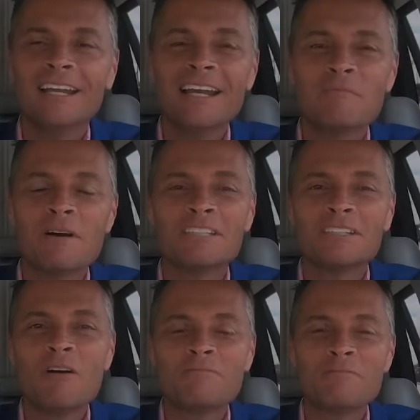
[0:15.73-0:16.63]
my
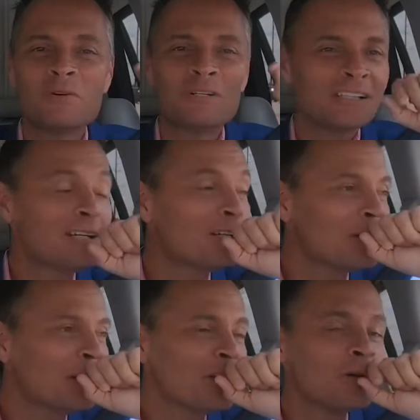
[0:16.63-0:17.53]
sophomore
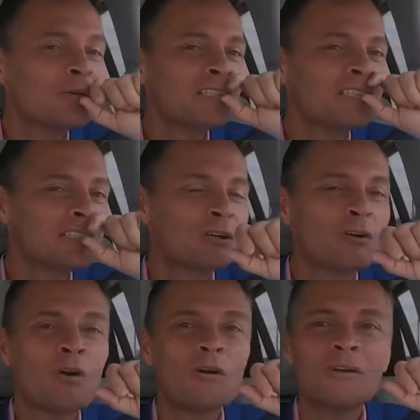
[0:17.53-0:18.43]
year. There was this
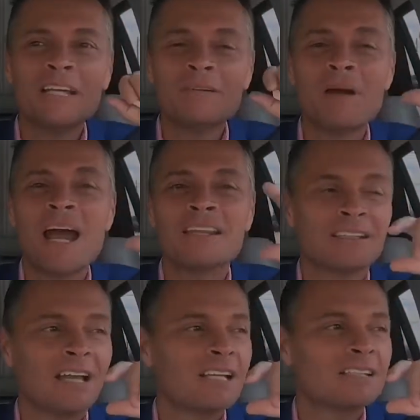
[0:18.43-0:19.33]
girl in math
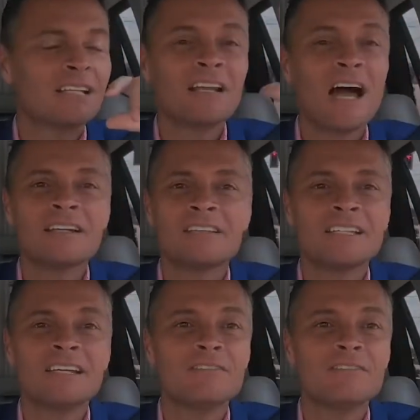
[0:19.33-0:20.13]
class that liked to give